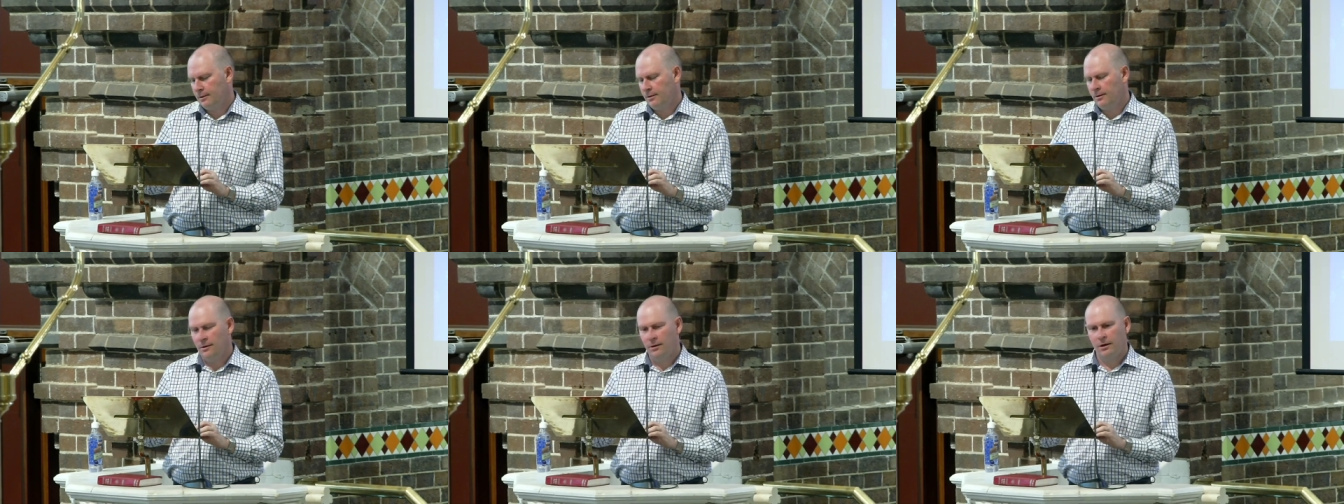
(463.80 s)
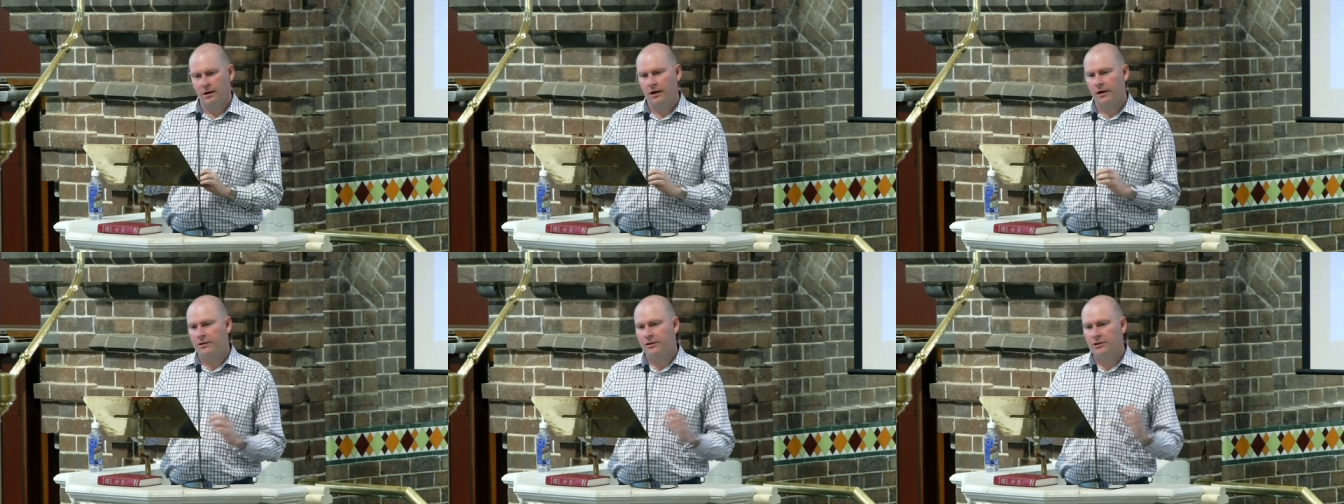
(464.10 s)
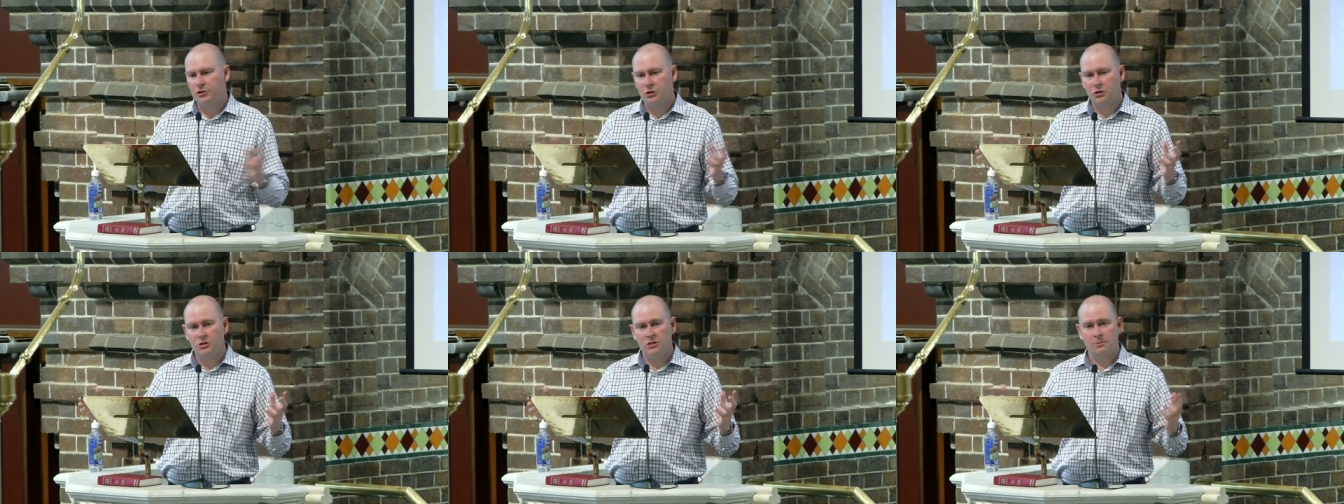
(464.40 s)
Uh, the
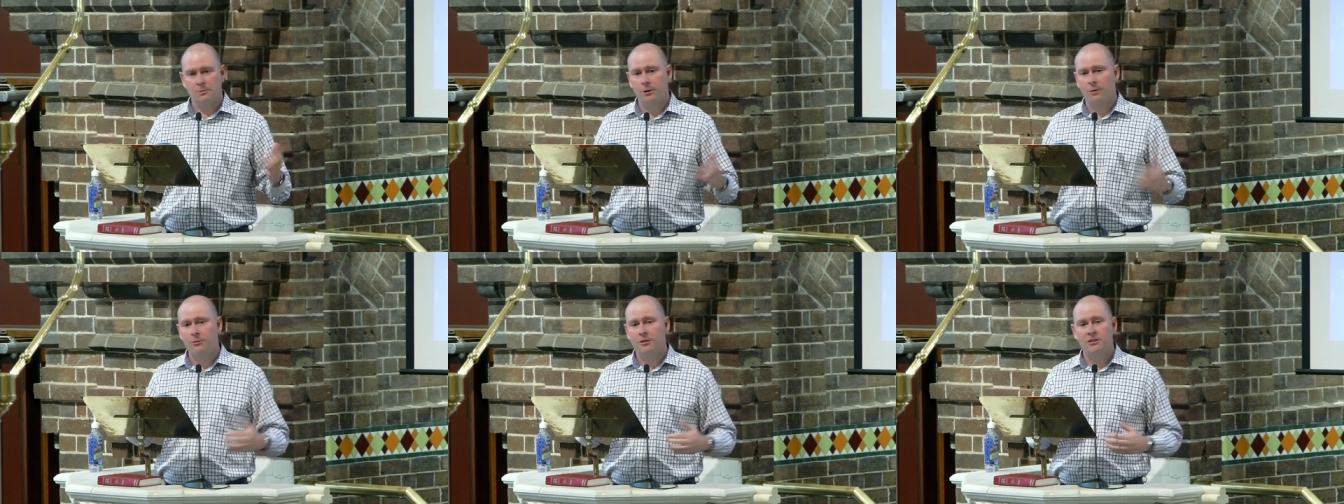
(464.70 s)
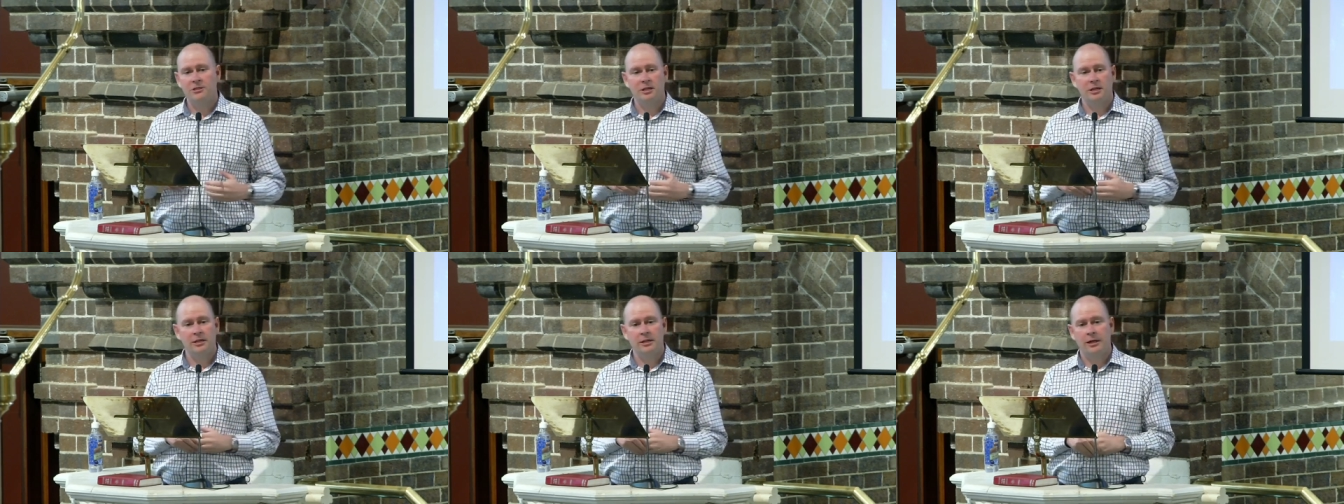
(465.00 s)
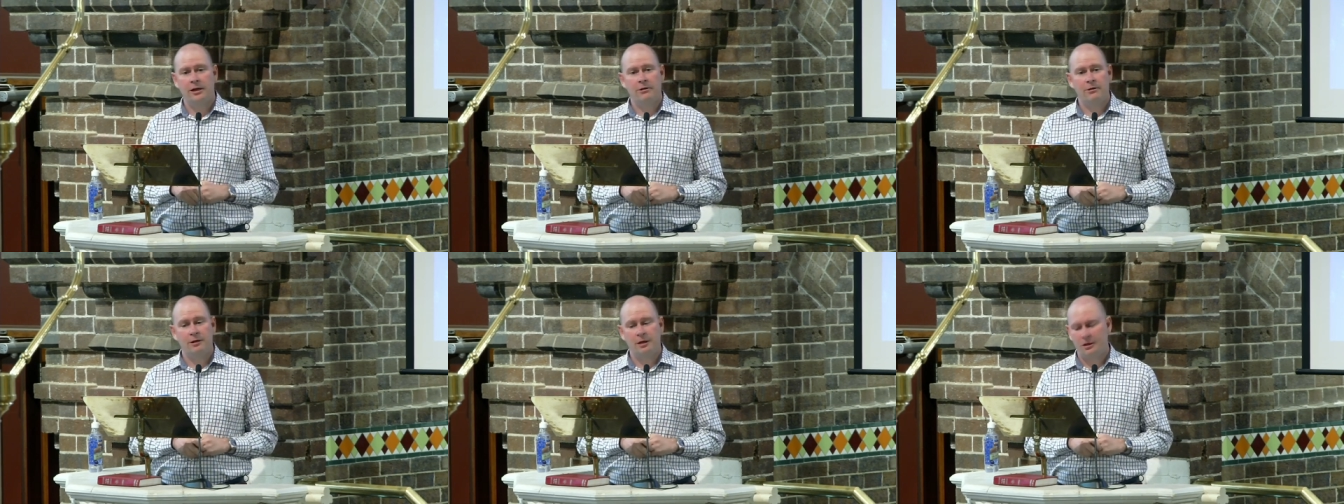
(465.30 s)
Jews are probably sitting
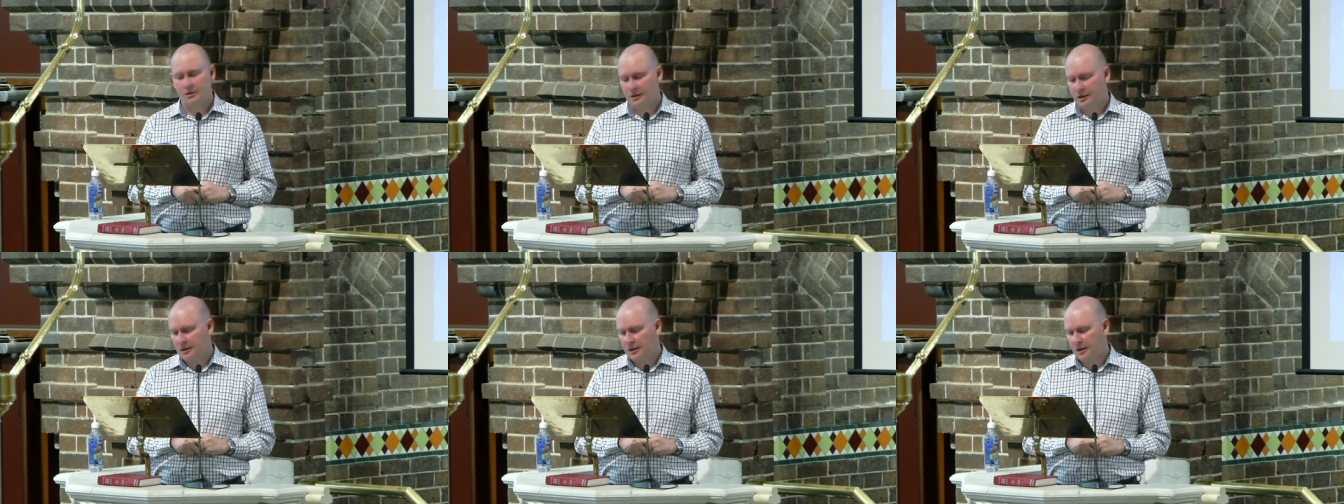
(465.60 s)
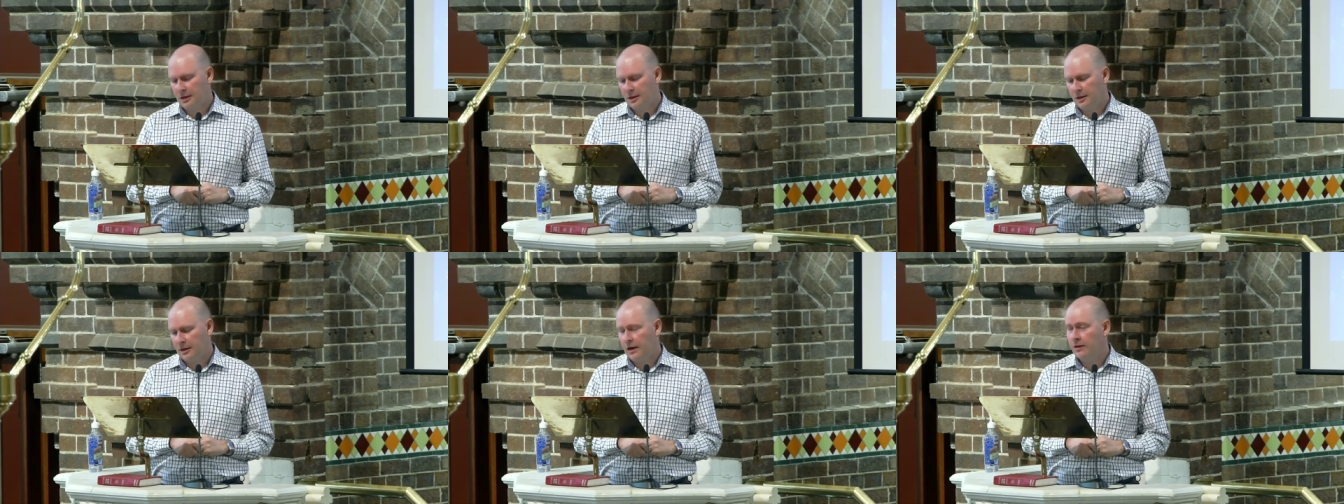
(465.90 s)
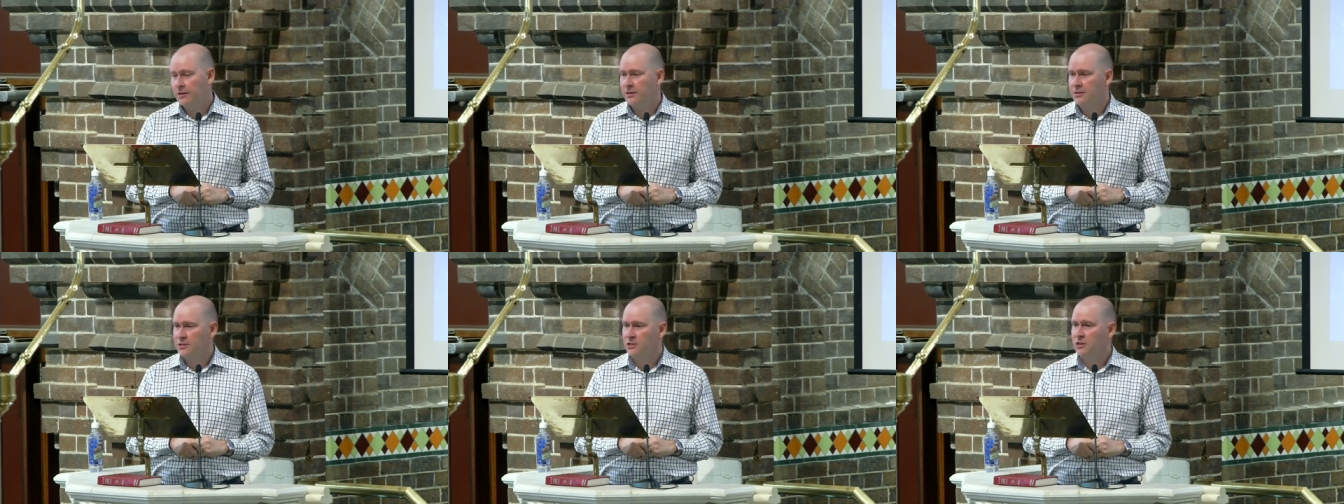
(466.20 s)
there and they're thinking, uh,
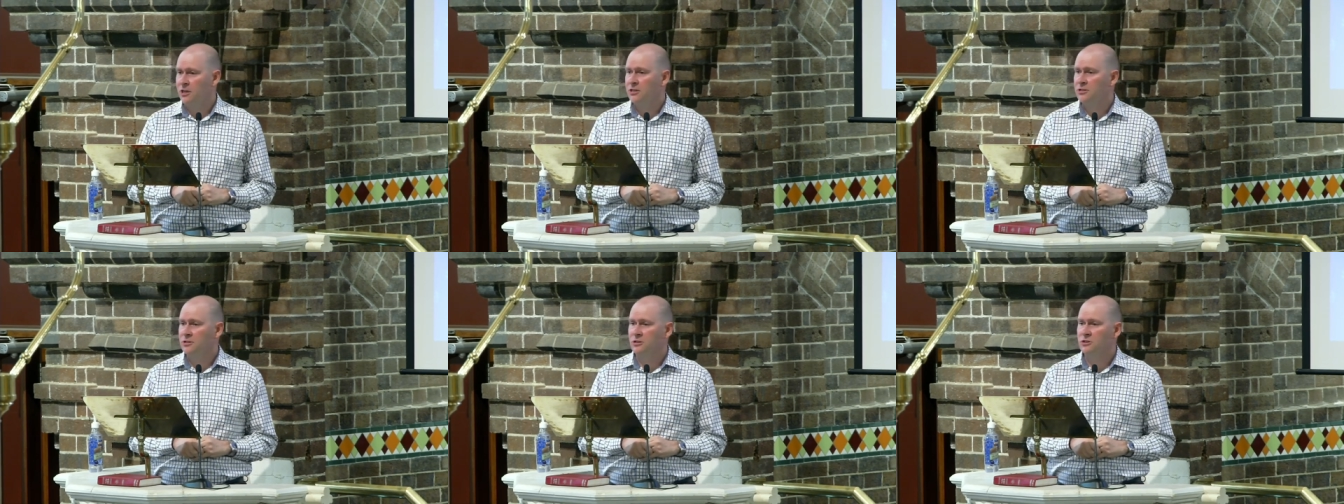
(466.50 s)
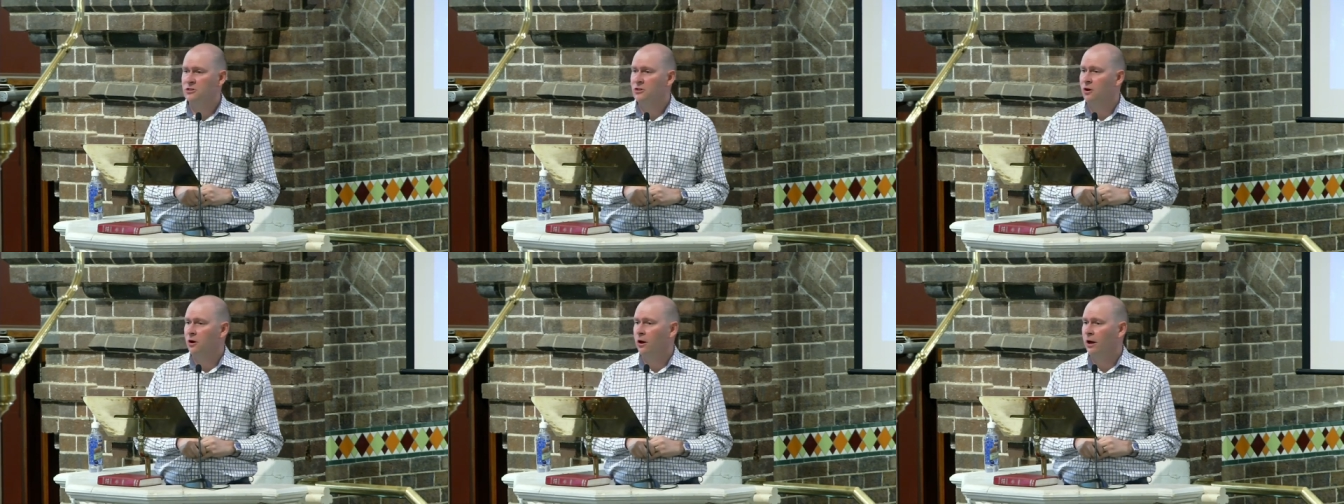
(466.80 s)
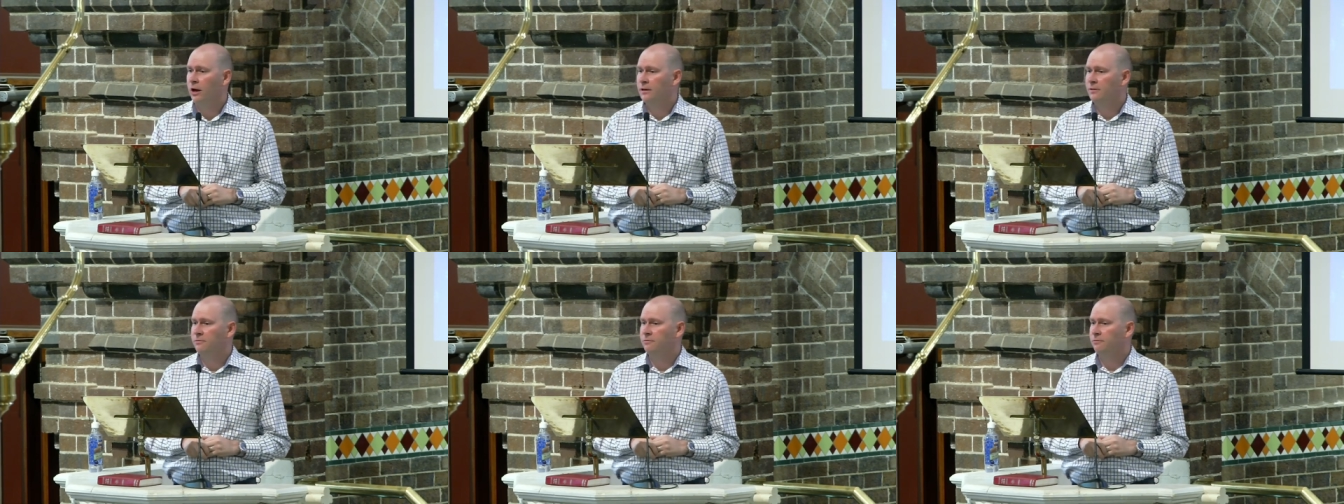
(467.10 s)
this Jesus guy,
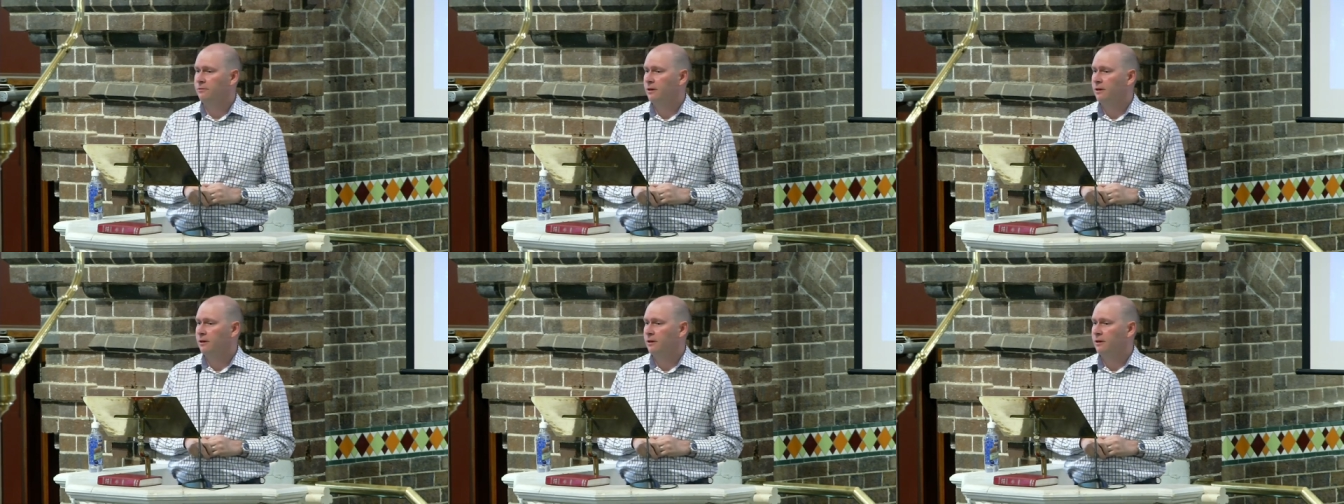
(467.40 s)
if,